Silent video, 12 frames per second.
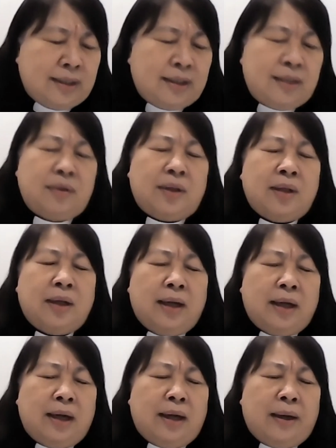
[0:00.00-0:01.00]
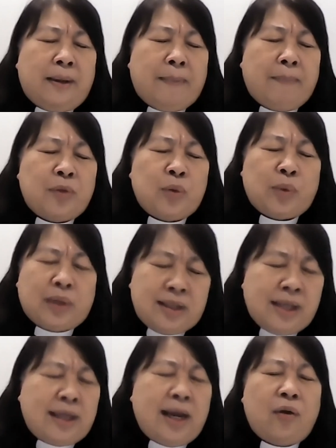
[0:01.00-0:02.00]
still walking with us and
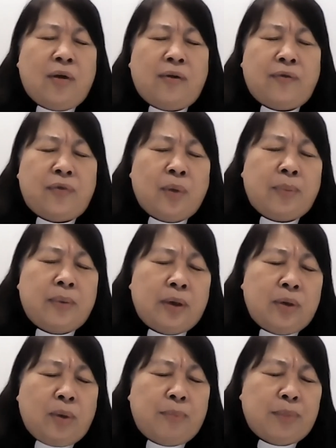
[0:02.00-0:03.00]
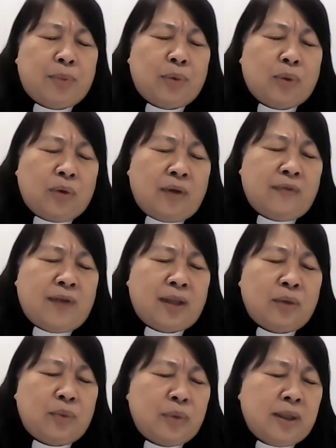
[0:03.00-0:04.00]
helping us to grow our
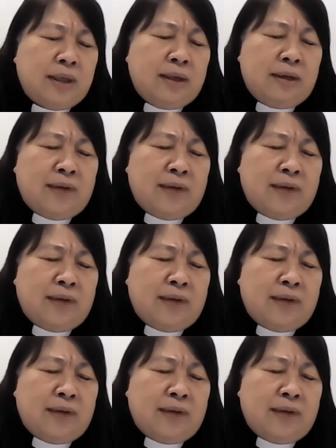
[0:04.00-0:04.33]
faith in you, O Lord.